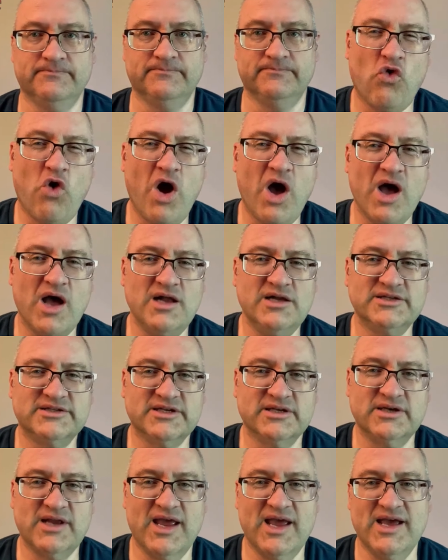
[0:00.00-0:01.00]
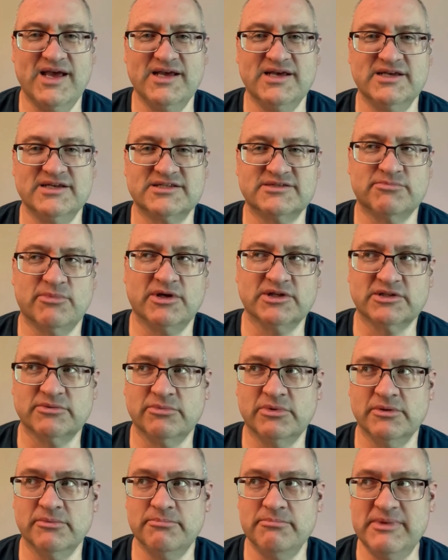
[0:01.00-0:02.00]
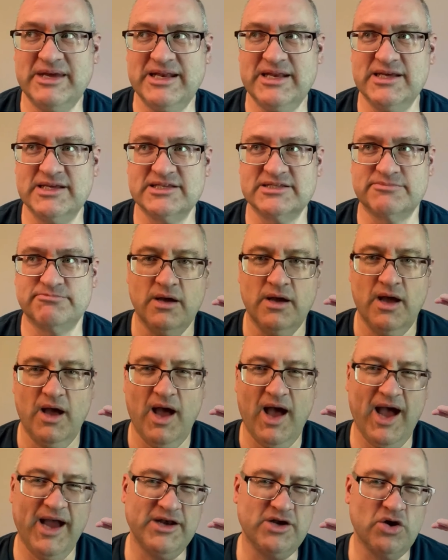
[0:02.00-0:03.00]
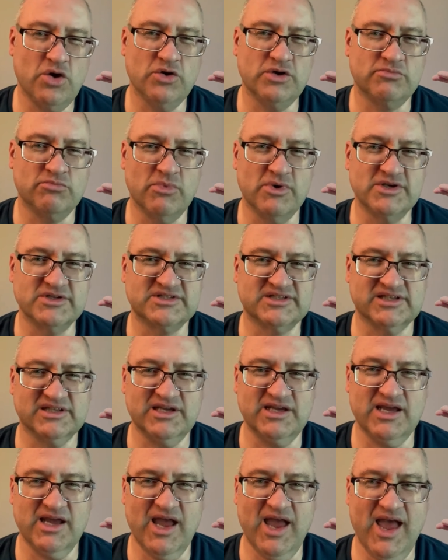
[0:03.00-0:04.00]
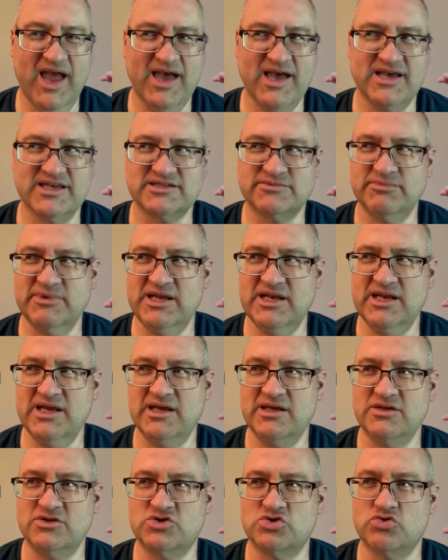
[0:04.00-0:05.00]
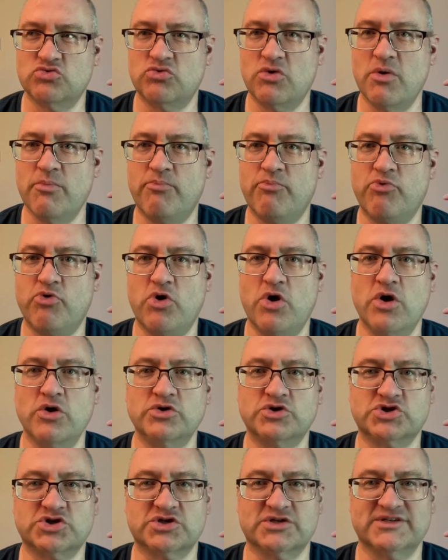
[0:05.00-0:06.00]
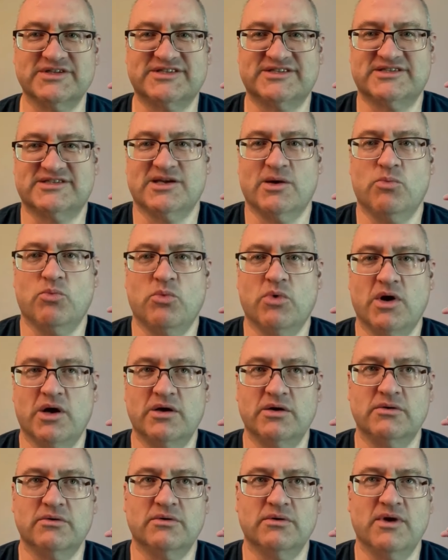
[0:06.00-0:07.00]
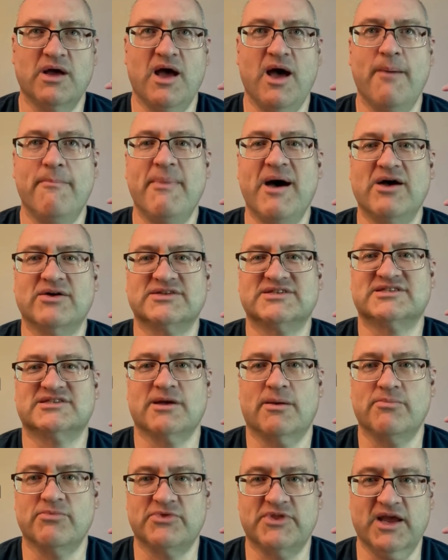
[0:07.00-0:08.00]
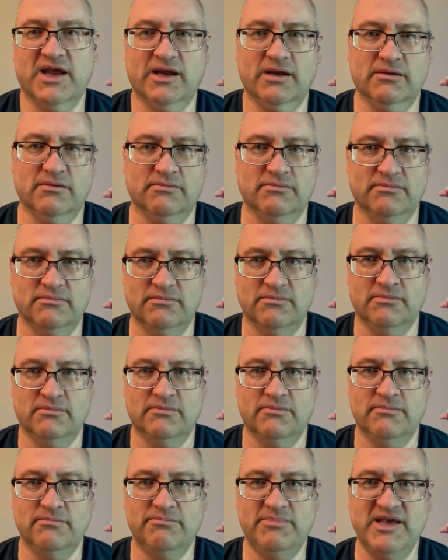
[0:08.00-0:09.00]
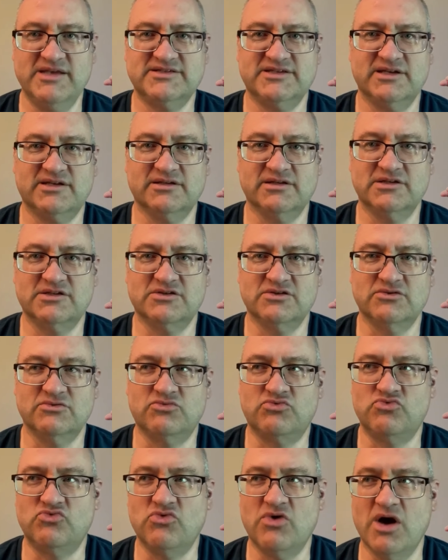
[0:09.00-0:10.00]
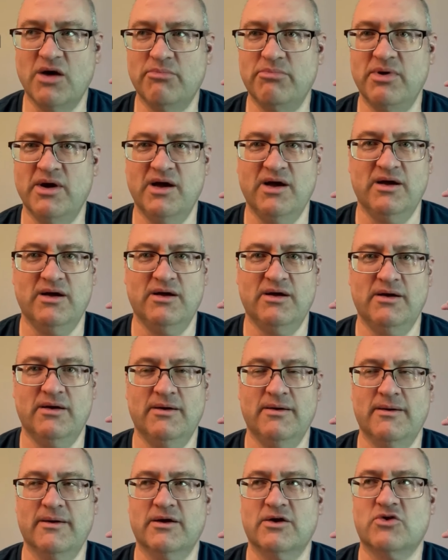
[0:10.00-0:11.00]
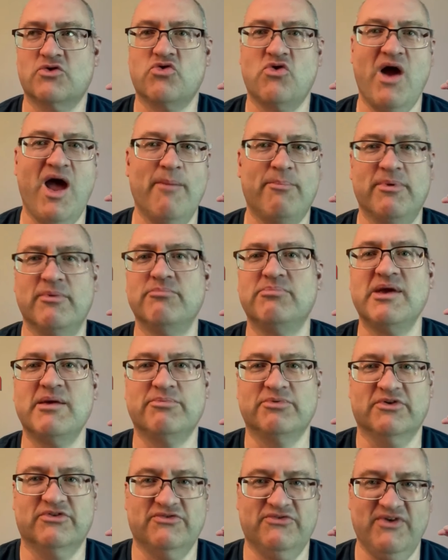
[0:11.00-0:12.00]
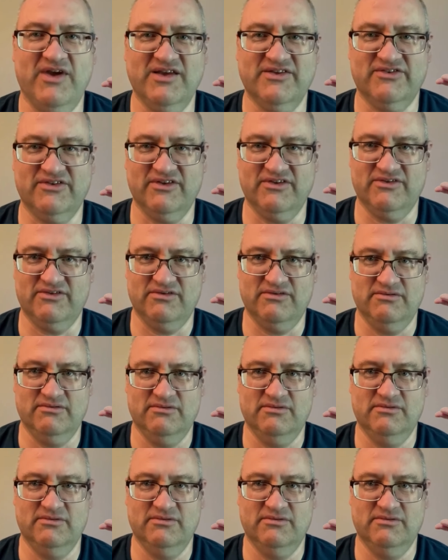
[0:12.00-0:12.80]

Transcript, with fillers: Vorhalten has multiple meanings. I know it mostly as meaning to reproach someone about something basically to rub crap in people's faces